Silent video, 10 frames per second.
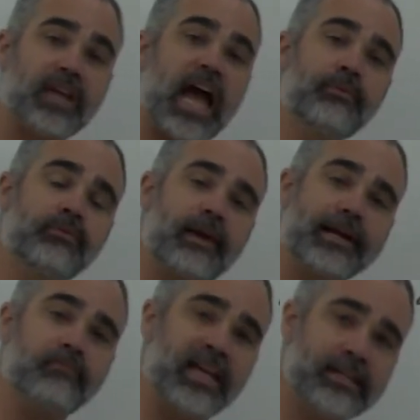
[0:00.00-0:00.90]
I would
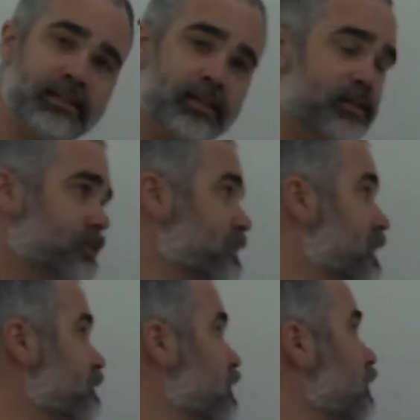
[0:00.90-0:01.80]
recommend
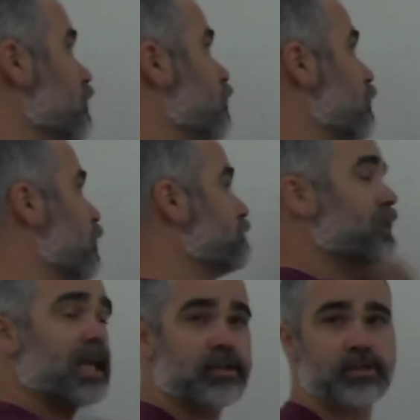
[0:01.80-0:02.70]
saving your
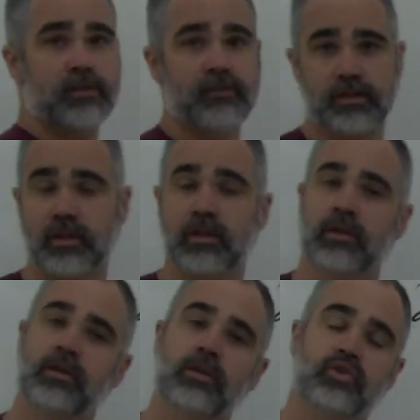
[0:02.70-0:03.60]
multiplication
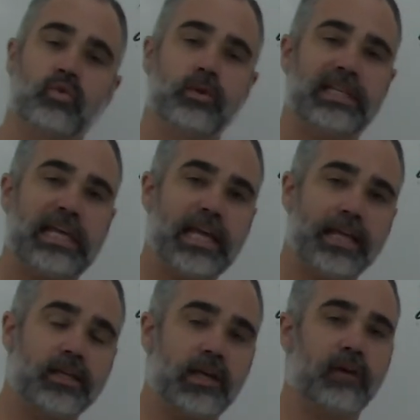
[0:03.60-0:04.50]
division toward the
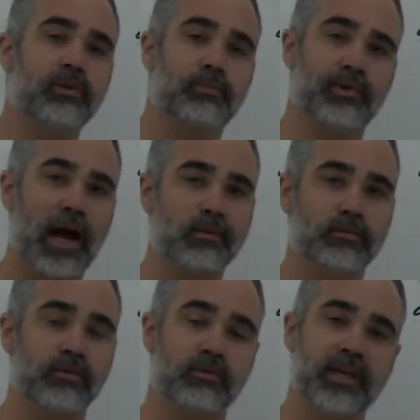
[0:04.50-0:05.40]
end of your
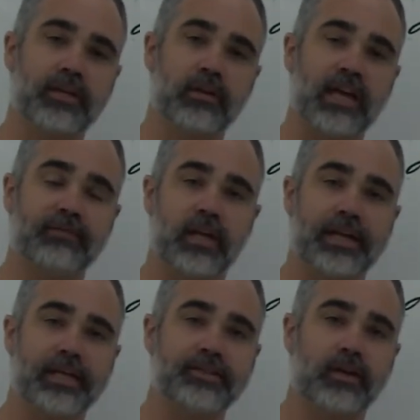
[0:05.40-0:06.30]
problem. It will make your life a
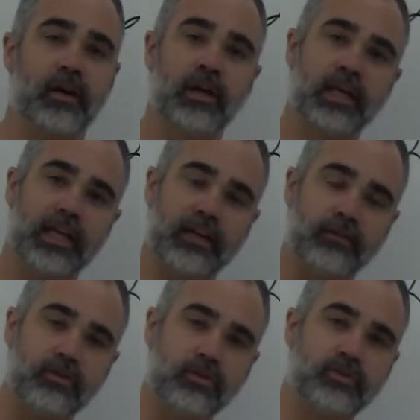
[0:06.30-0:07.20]
lot easier if
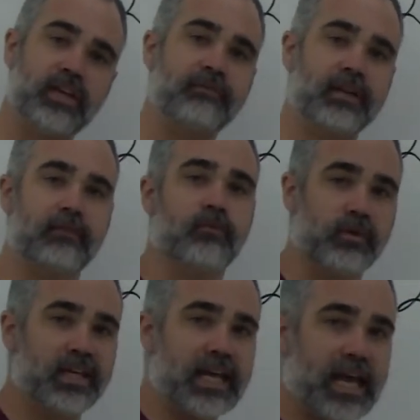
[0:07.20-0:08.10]
you do save it
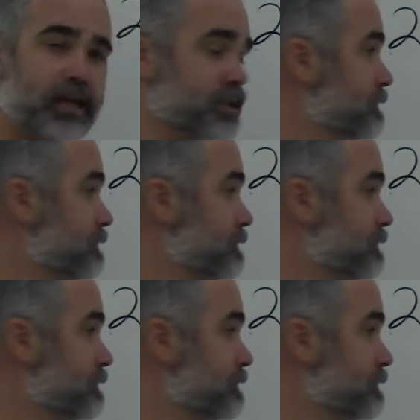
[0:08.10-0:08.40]
for the end.